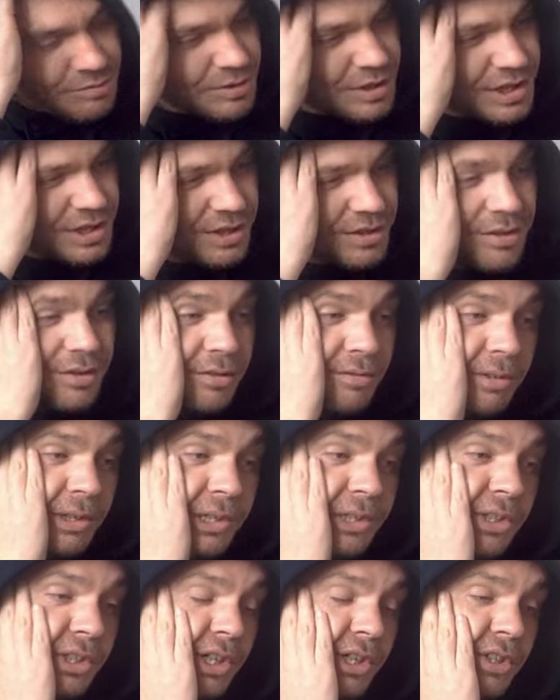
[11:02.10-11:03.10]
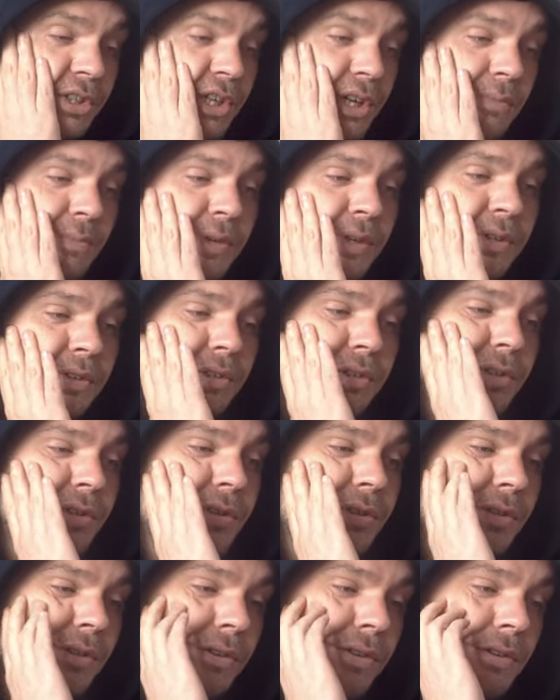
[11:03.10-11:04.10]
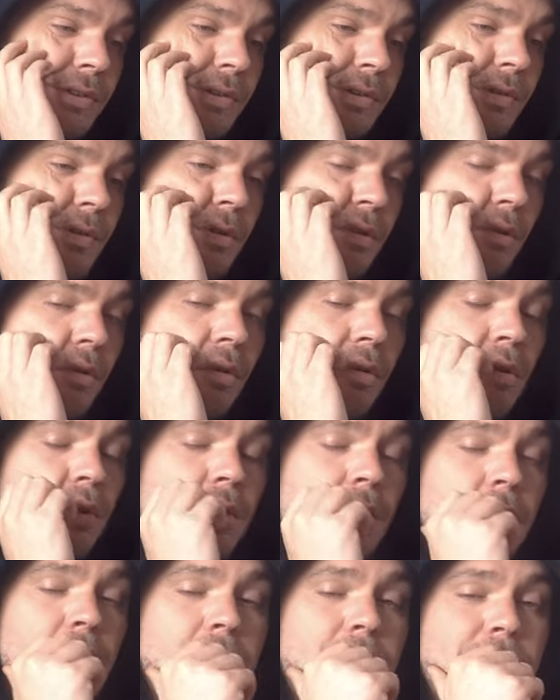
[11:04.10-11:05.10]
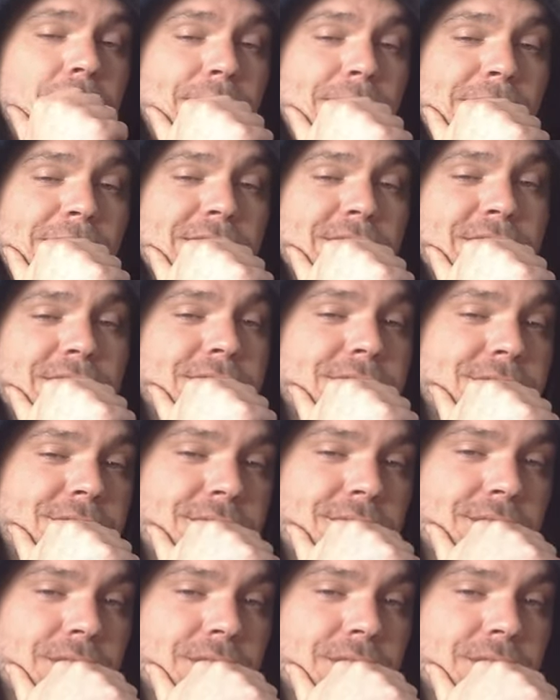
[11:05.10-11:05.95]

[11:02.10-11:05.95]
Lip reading: really not really changed that much, to be honest.